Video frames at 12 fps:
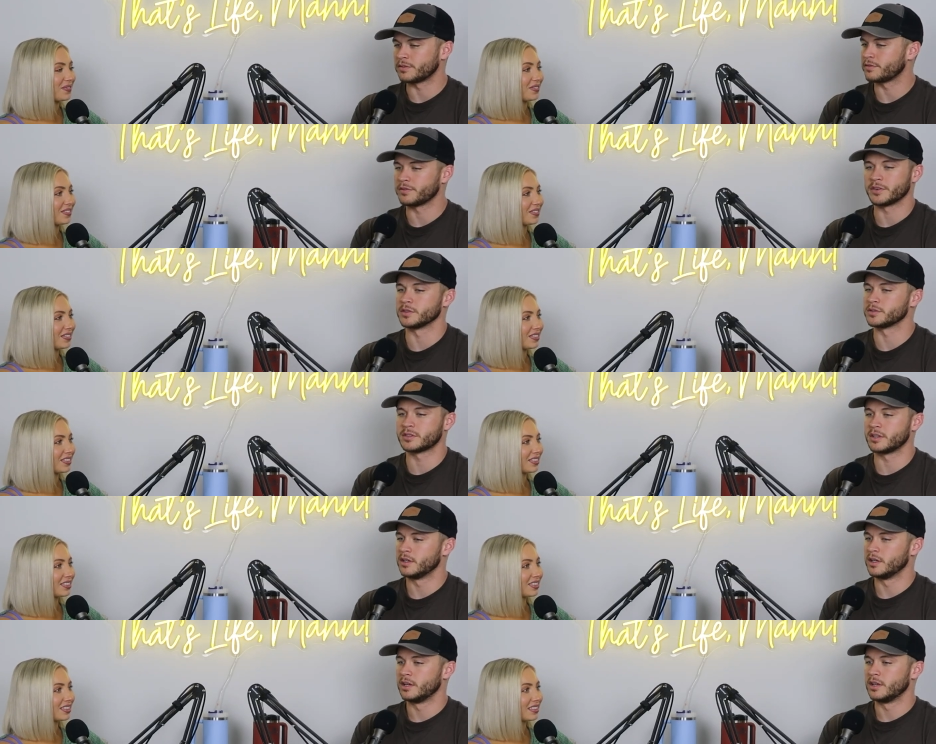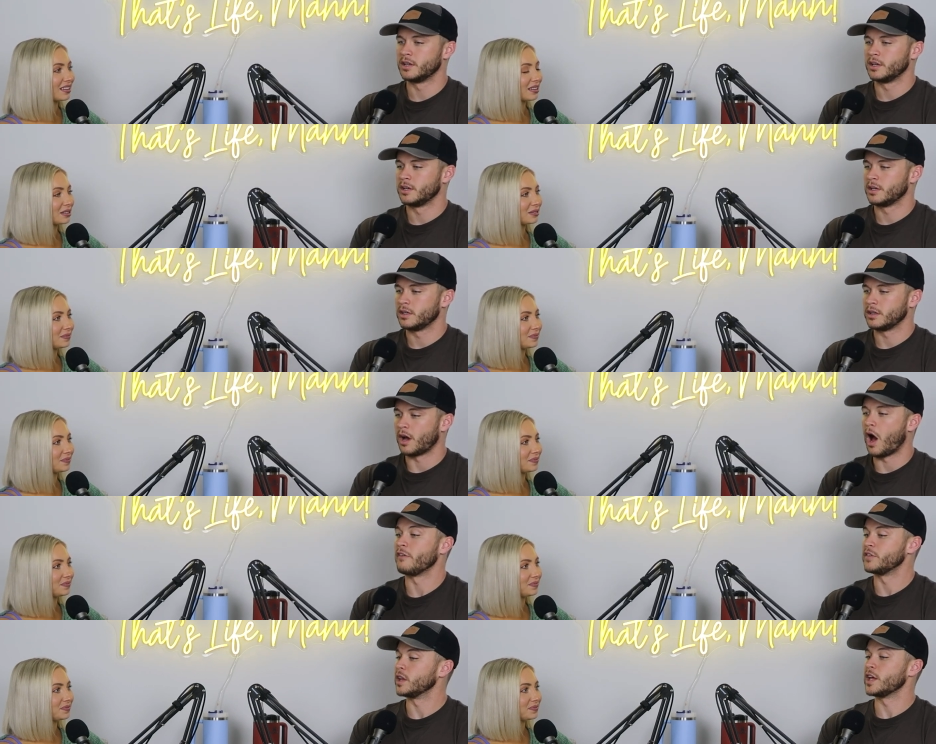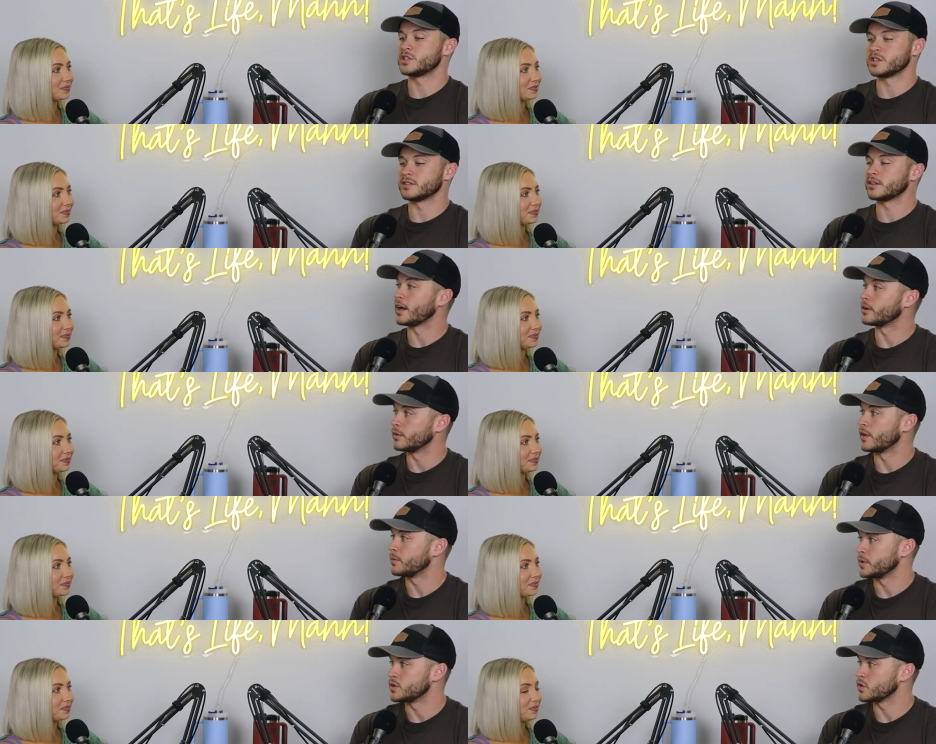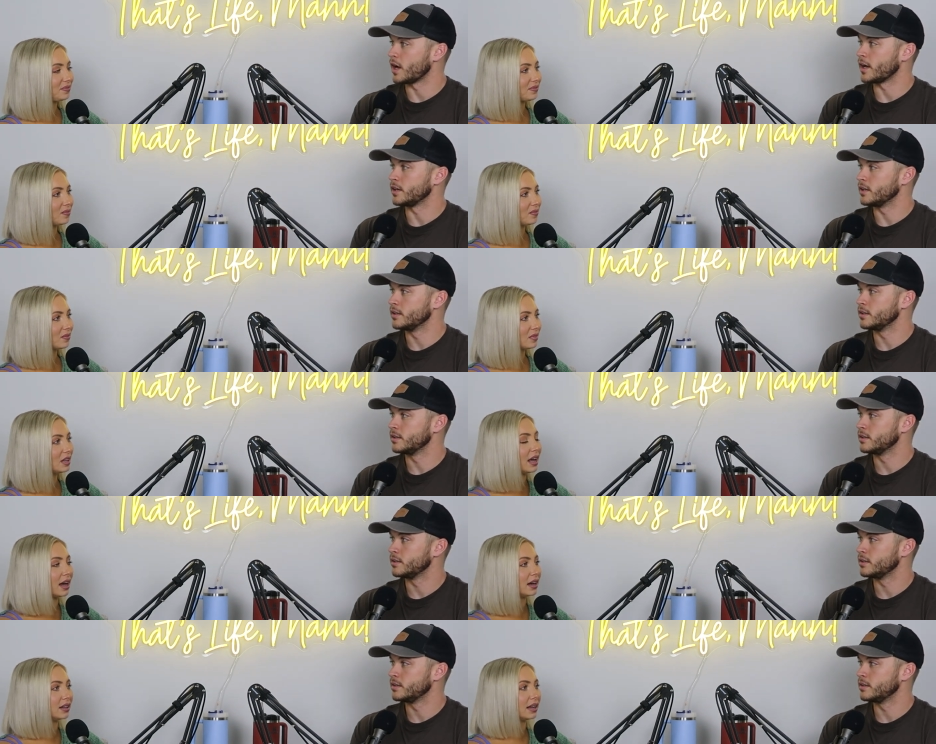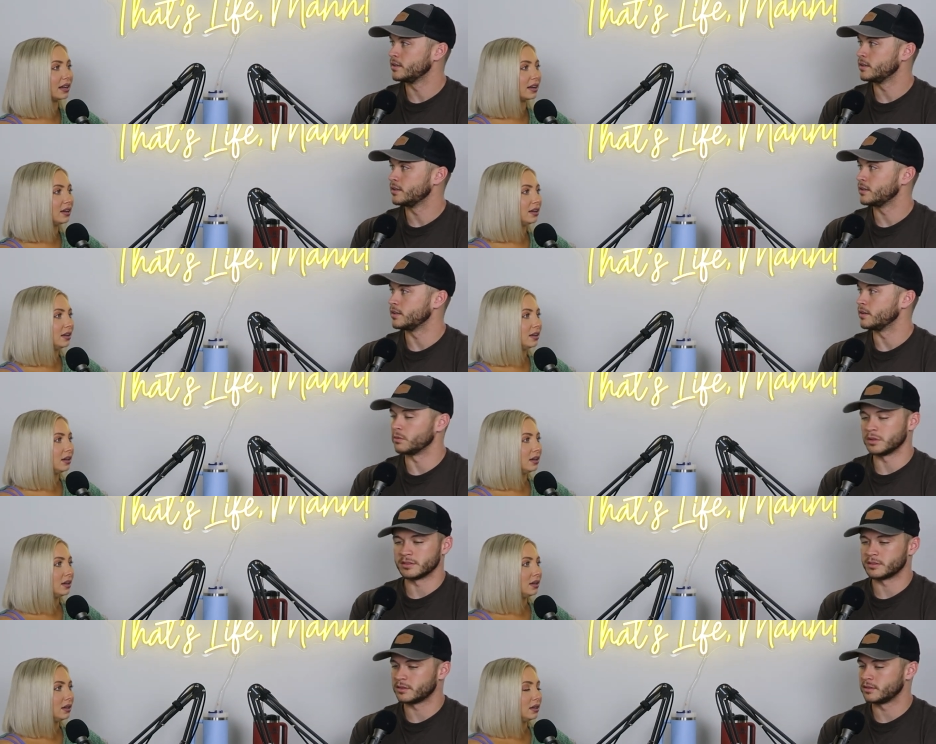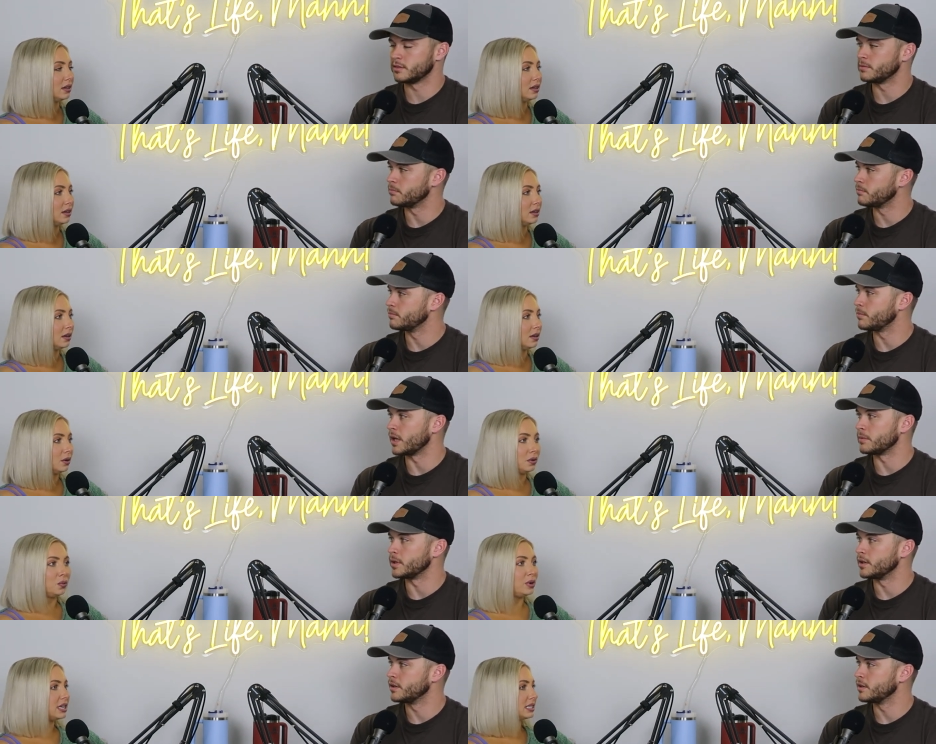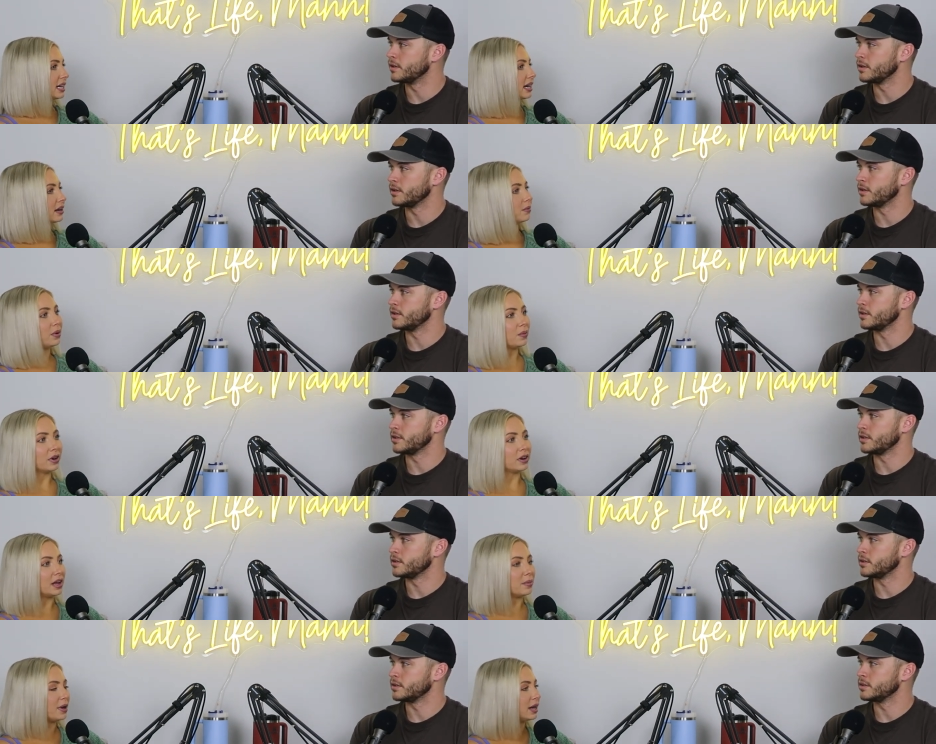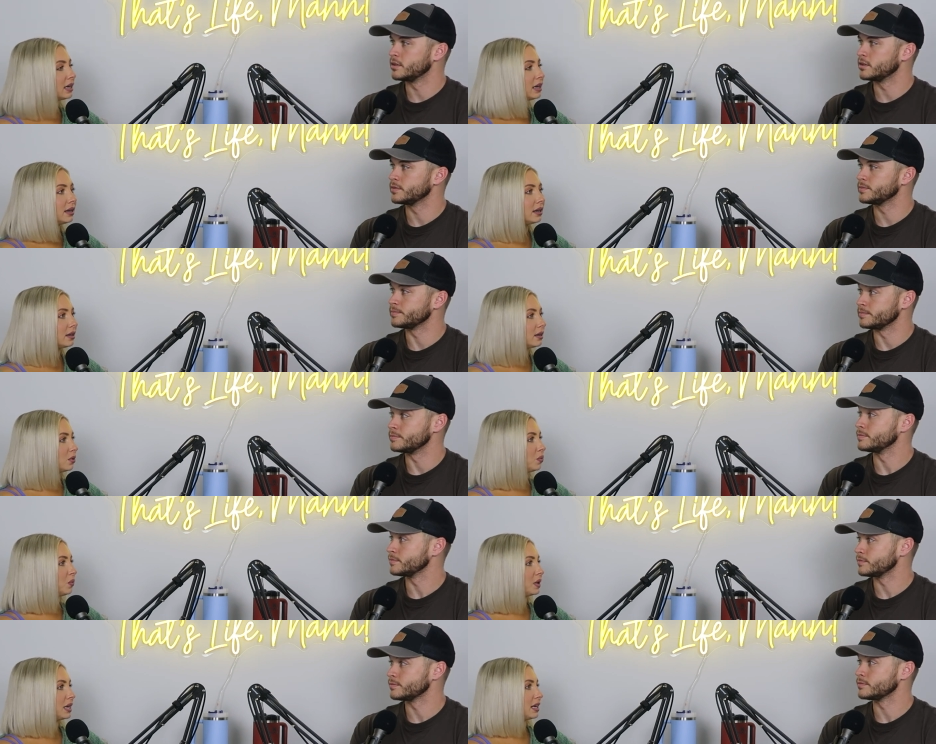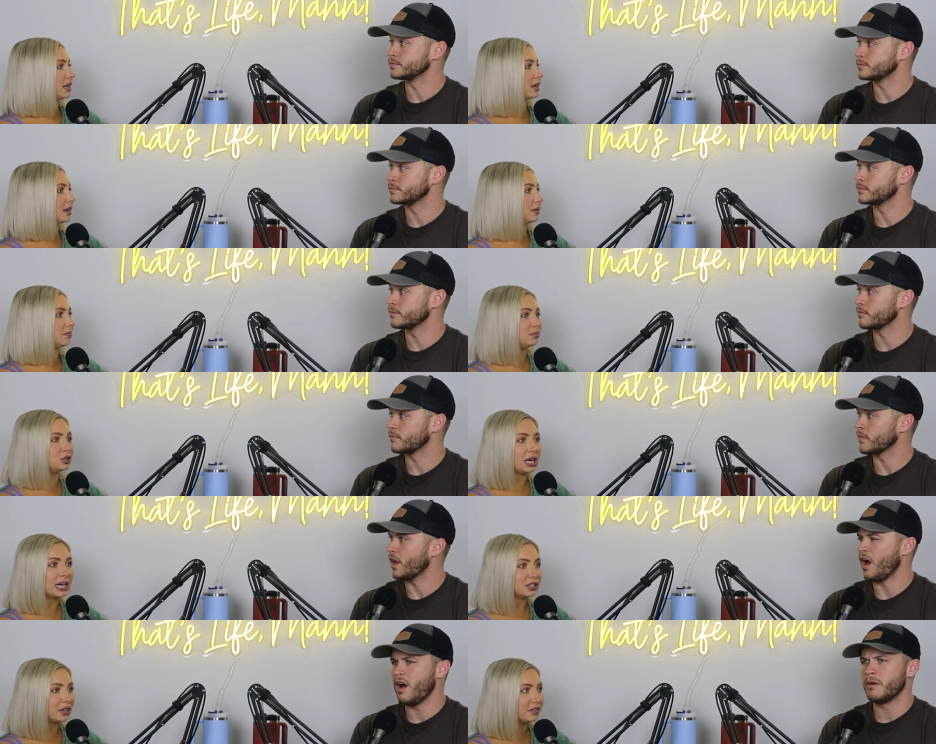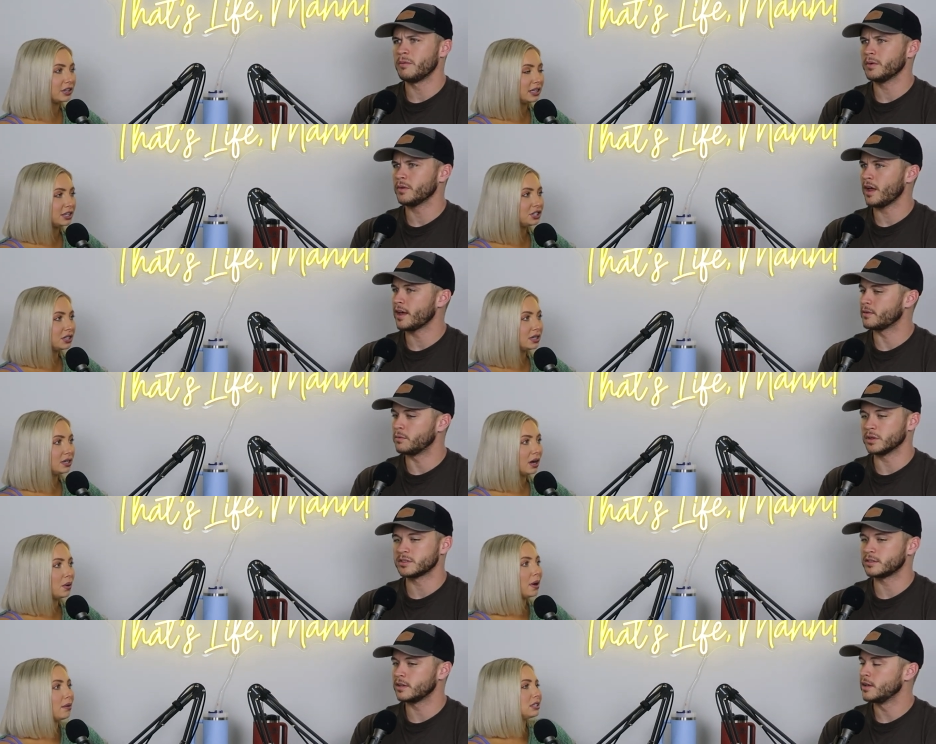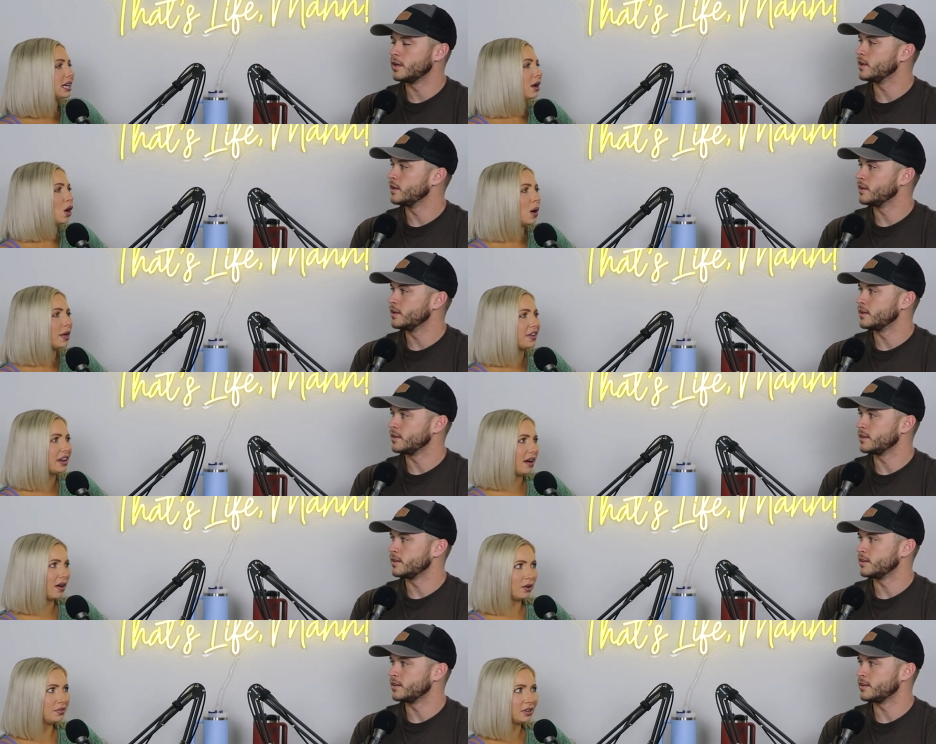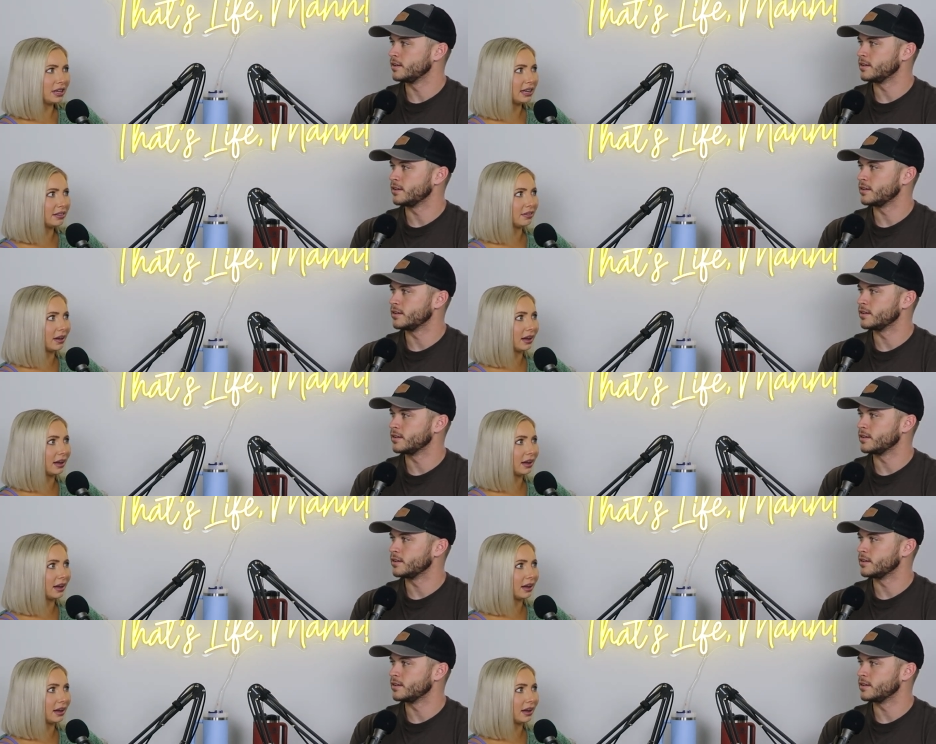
Speaker 1: the first ovulation cycle that we tried. Yeah, like it was baby?
Speaker 2: We decided we wanted to get pregnant. We tracked oh, ovulation. Like, oh, I was like, oh, I think I ovulate in